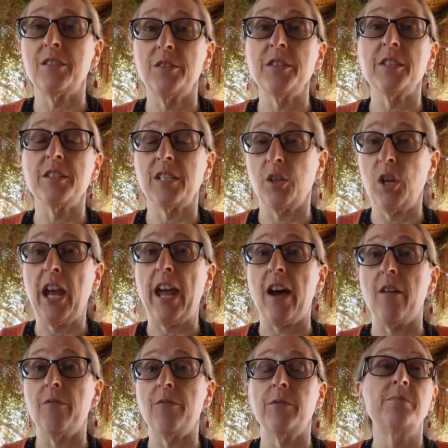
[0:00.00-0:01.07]
illness that you
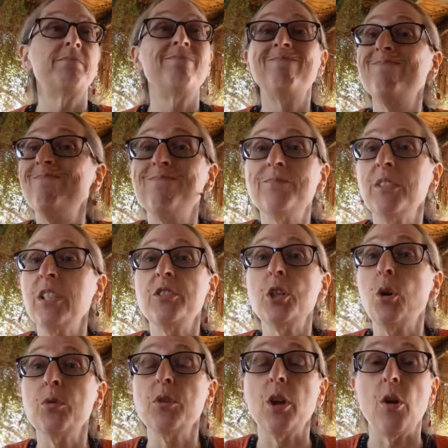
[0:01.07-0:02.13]
have? You
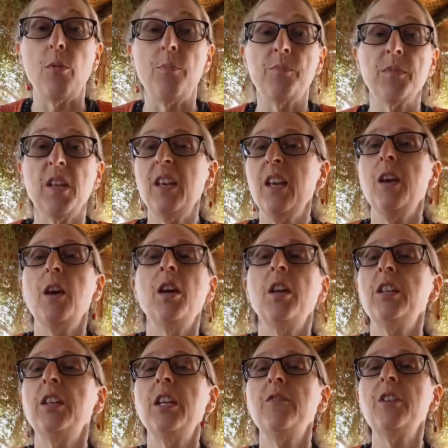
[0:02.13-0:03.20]
don't know.
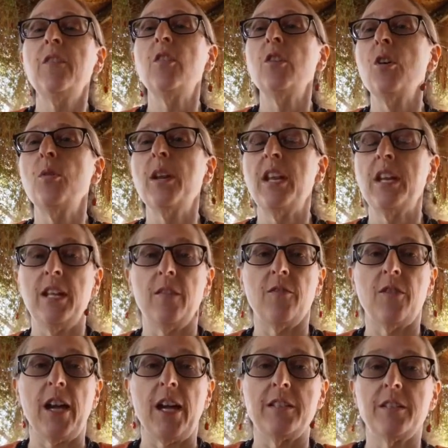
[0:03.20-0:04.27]
You've never known any of
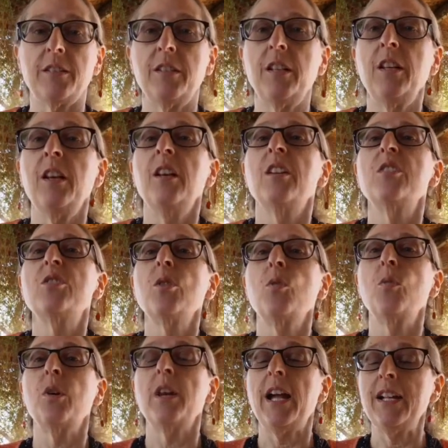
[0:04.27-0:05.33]
that. So
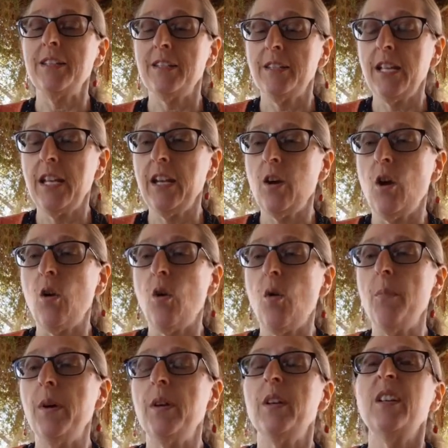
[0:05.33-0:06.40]
we're not staying
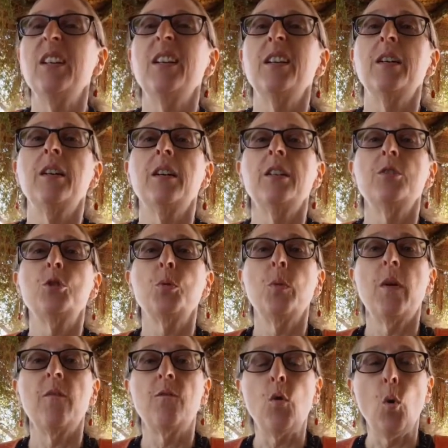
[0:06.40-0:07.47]
home to
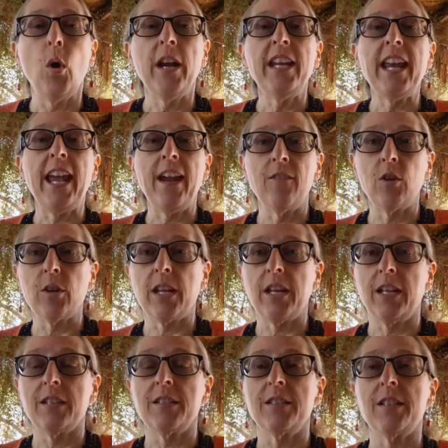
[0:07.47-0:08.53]
avoid ever
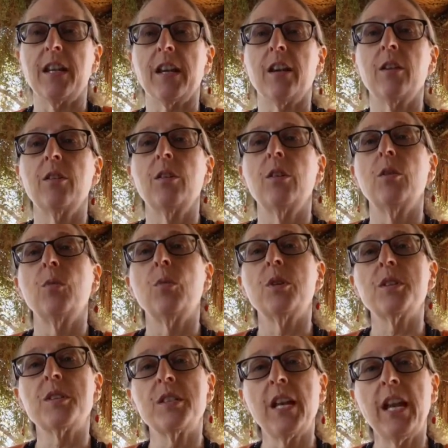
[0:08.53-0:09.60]
getting sick. We're
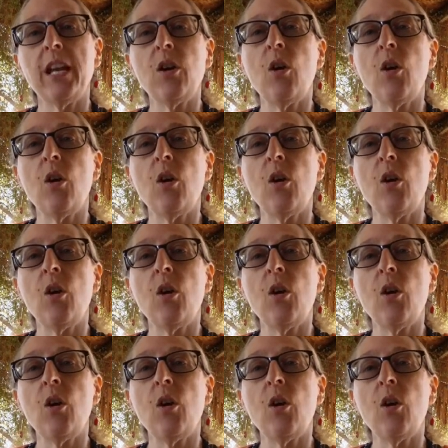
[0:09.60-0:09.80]
staying